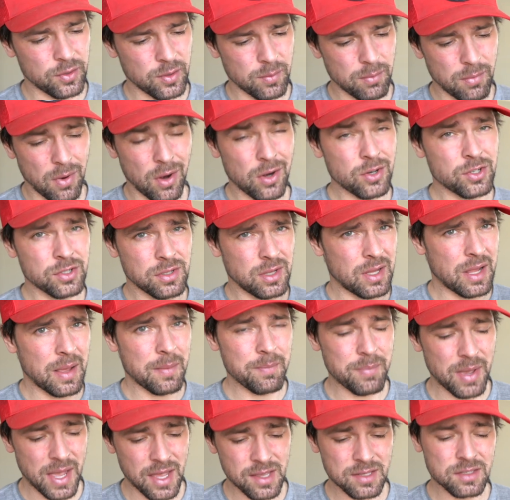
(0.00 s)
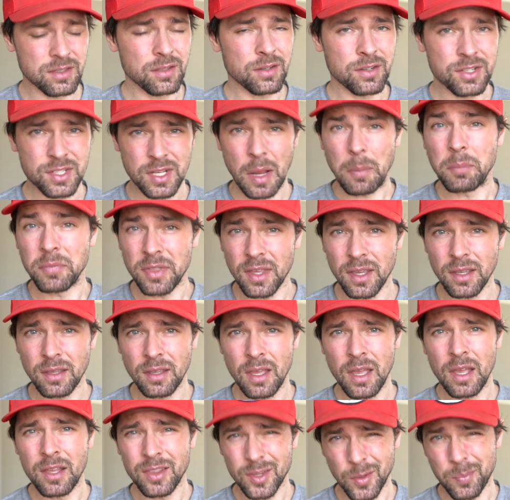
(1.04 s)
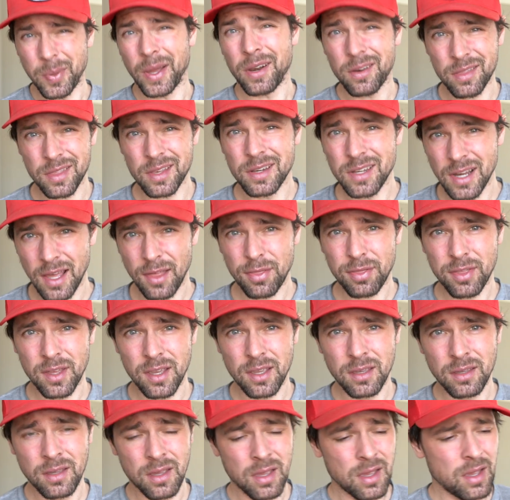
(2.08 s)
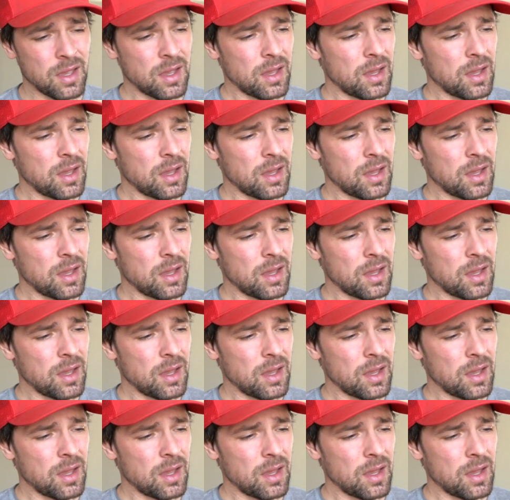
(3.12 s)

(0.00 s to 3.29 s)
marginal at best. They're something, they're better than nothing.